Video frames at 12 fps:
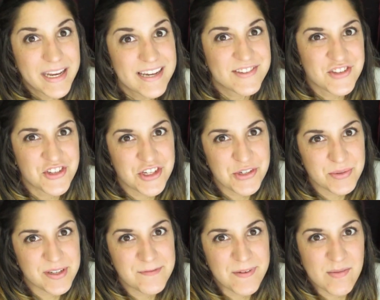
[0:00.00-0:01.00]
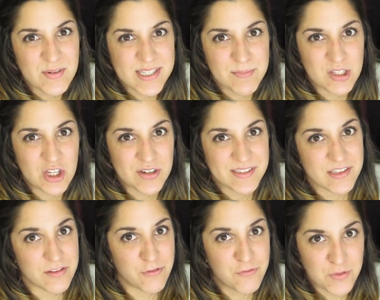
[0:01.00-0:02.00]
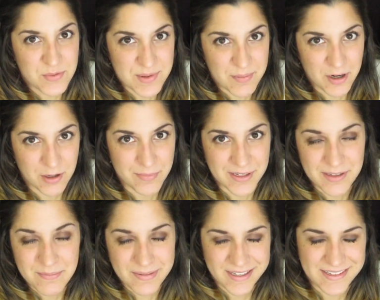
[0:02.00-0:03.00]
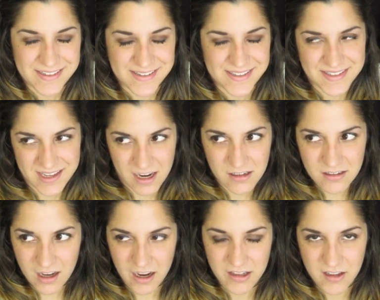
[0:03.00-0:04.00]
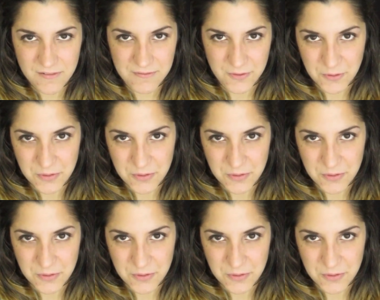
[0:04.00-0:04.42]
My next January favorites belongs in the food department because I love